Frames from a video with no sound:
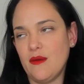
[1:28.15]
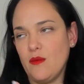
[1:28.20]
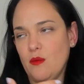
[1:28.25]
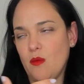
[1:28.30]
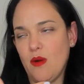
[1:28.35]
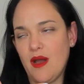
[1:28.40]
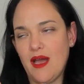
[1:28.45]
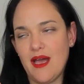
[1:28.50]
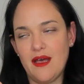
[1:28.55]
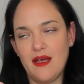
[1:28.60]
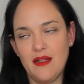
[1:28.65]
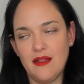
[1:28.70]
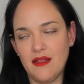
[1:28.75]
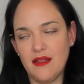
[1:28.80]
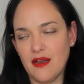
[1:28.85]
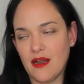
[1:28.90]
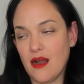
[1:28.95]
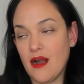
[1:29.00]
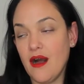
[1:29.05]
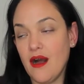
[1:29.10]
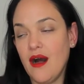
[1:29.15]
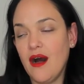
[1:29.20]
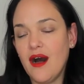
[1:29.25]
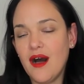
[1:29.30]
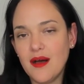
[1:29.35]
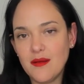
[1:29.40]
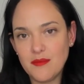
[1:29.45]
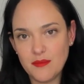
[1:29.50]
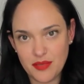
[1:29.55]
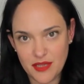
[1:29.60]
a
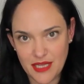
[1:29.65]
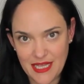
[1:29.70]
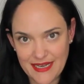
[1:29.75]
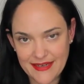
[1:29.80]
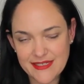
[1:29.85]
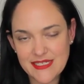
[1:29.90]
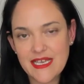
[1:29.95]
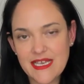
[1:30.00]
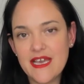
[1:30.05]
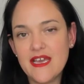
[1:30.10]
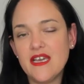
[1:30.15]
complex